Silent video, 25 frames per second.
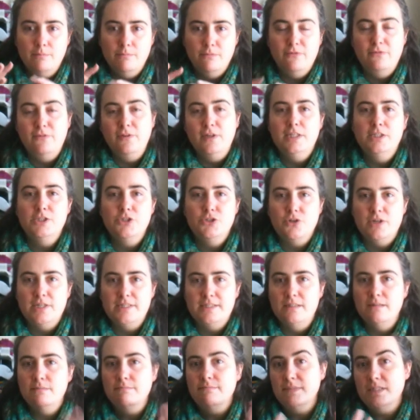finished
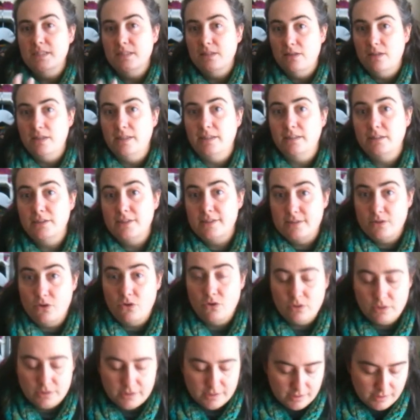items like
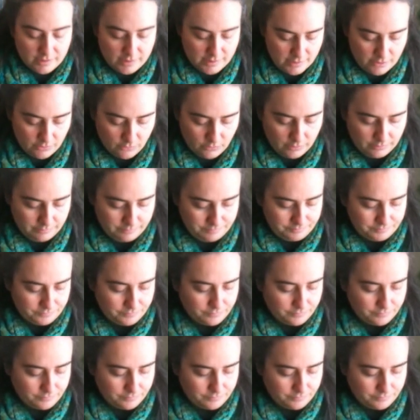socks and so on.